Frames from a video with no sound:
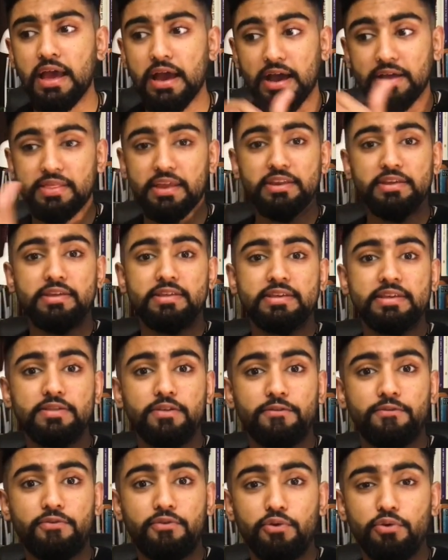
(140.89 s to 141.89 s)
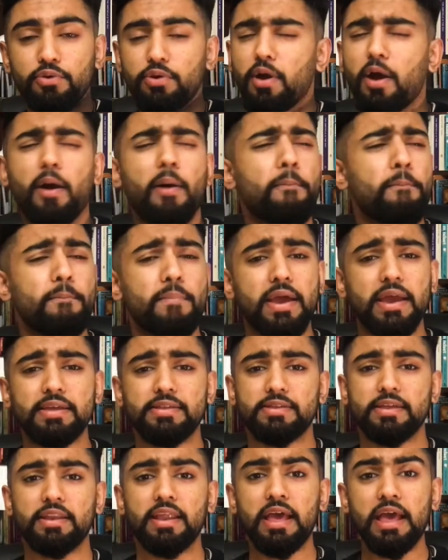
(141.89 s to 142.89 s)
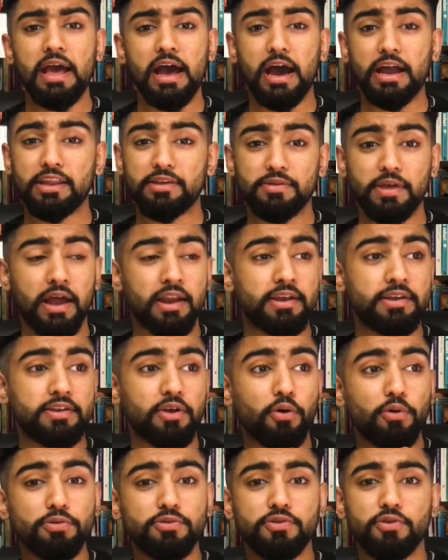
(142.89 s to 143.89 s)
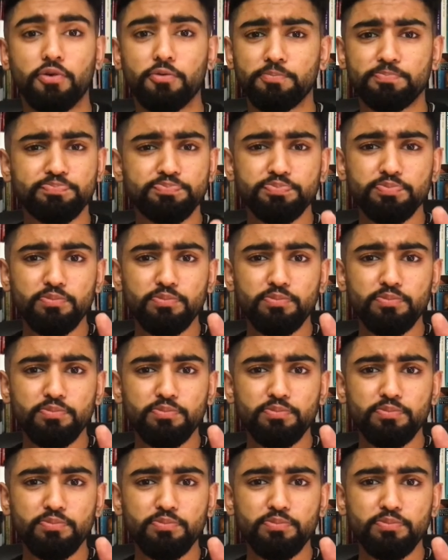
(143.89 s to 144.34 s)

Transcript: and then you see the fruit, amazing. And also